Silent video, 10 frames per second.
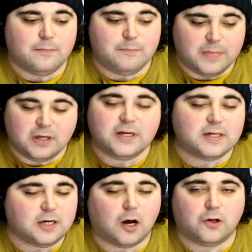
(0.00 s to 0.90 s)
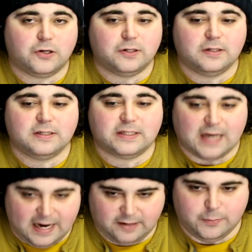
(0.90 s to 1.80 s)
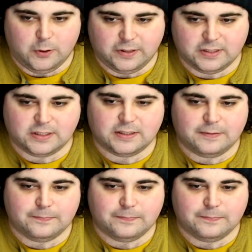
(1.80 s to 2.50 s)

million signing bonus.